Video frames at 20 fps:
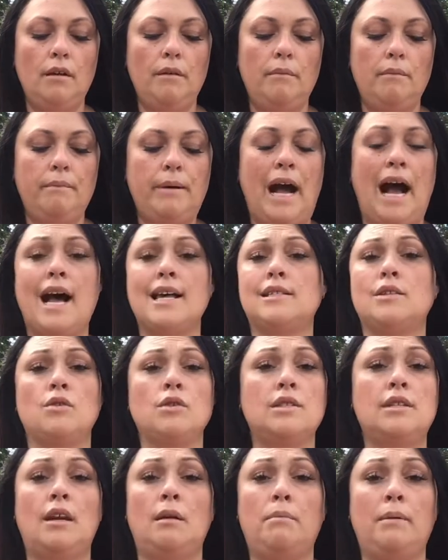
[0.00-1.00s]

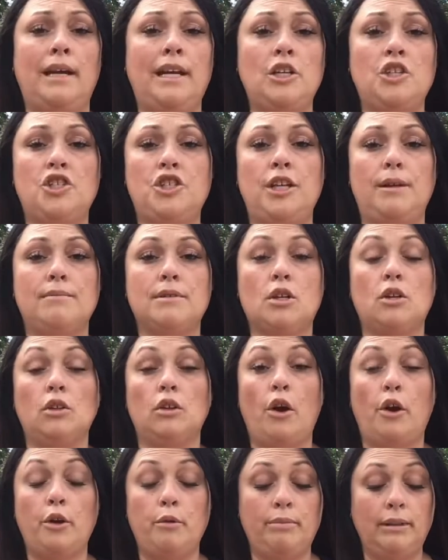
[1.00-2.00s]
parcels that are being shipped
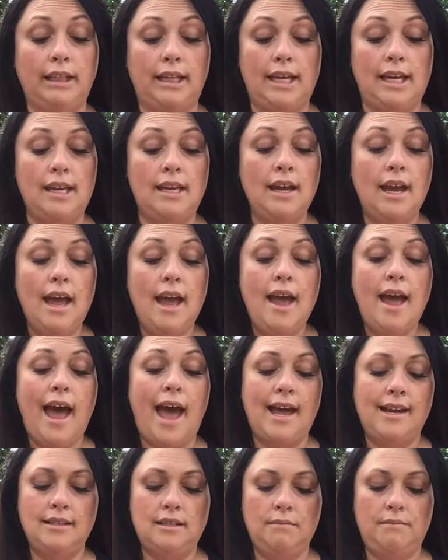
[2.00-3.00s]
globally
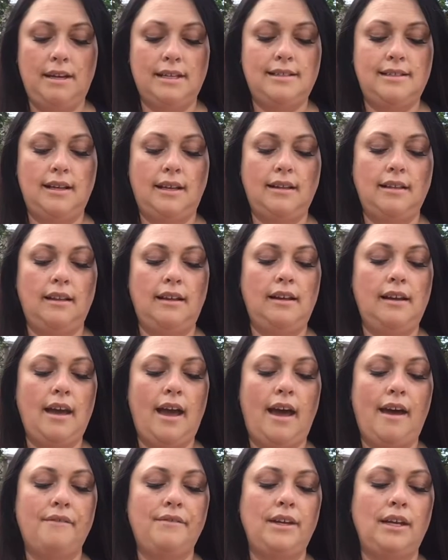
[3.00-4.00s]
and domestically
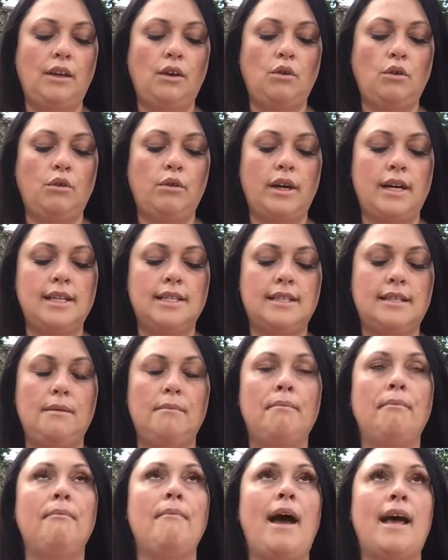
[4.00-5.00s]
have increased
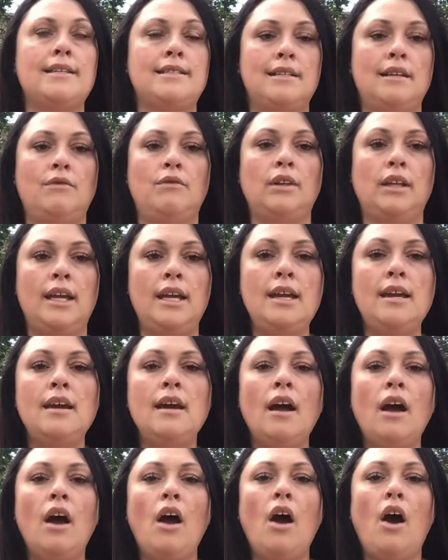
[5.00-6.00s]
massively
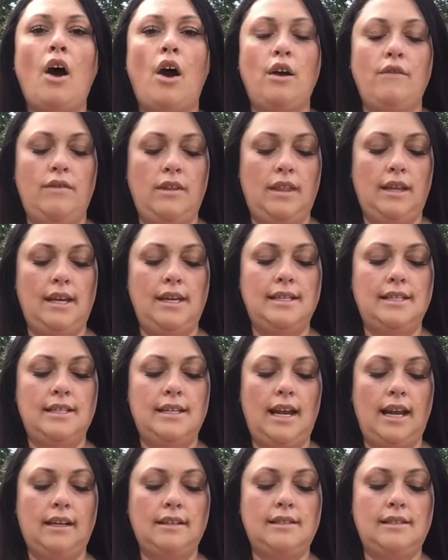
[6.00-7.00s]
over these
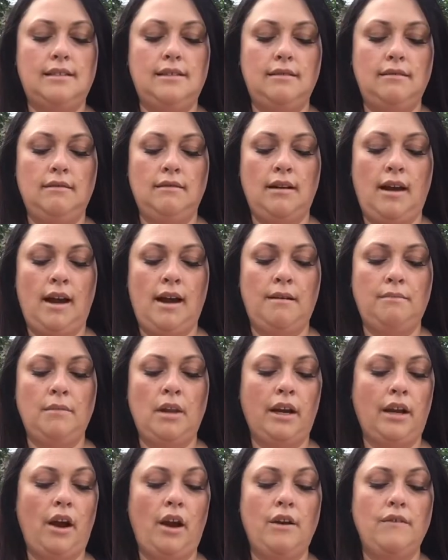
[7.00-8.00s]
next,
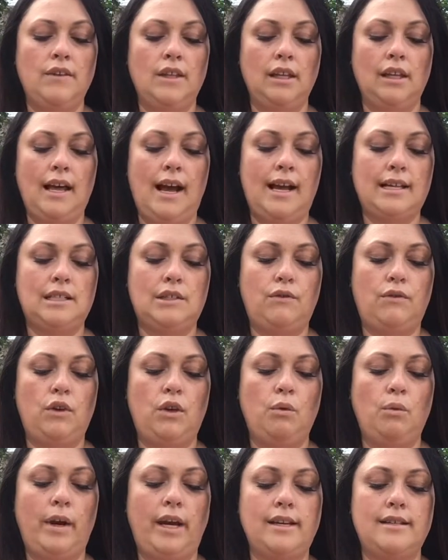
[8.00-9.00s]
over the last
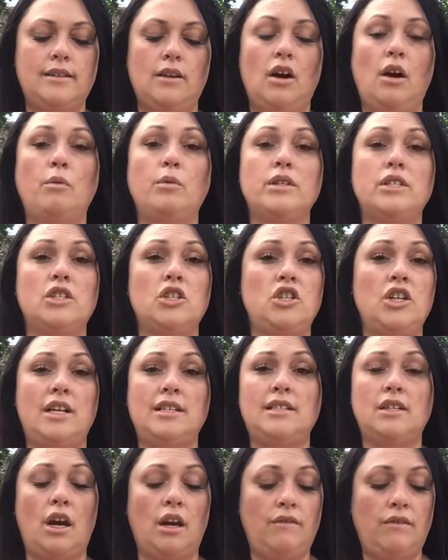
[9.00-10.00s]
few weeks, and I would
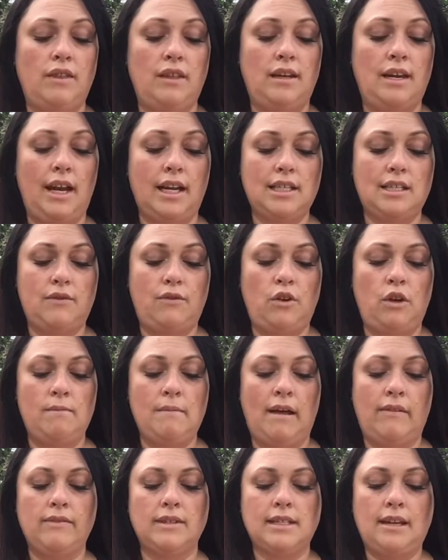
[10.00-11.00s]
suggest over the next few
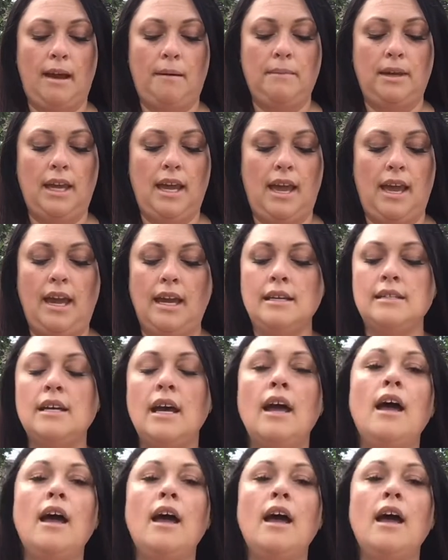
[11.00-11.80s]
months coming ahead.